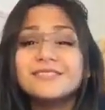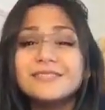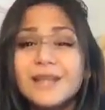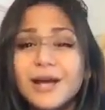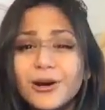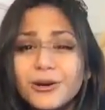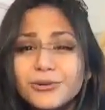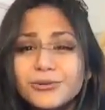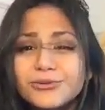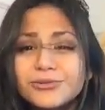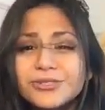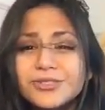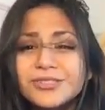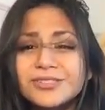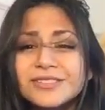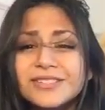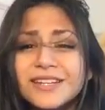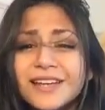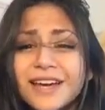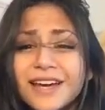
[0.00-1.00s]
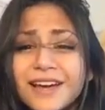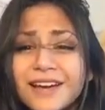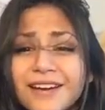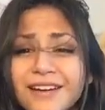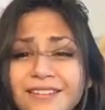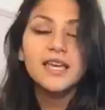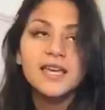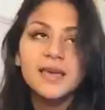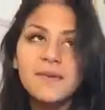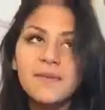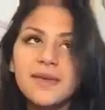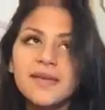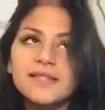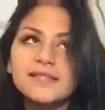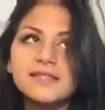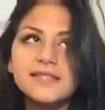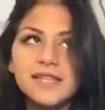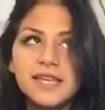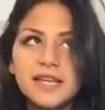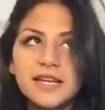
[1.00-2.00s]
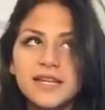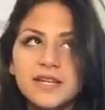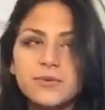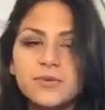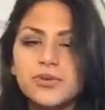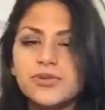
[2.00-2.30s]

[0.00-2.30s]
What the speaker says: so scared. Him and Sandy